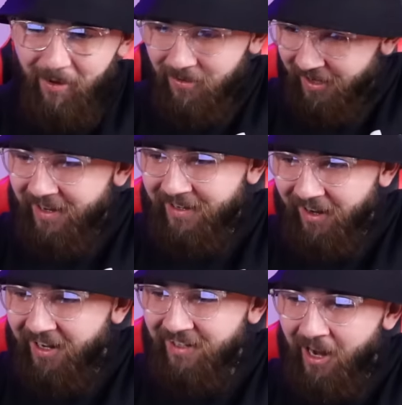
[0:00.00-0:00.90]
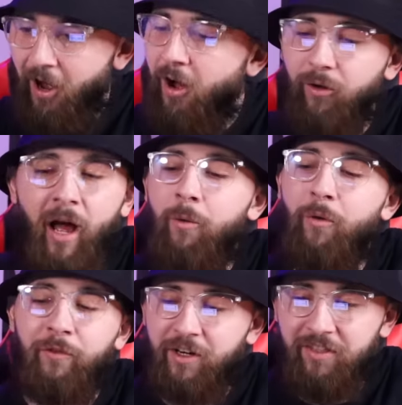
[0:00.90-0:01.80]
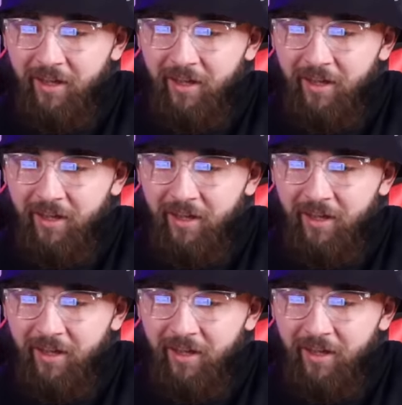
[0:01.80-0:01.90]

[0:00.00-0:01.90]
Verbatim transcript: Okay, got it. I won't forget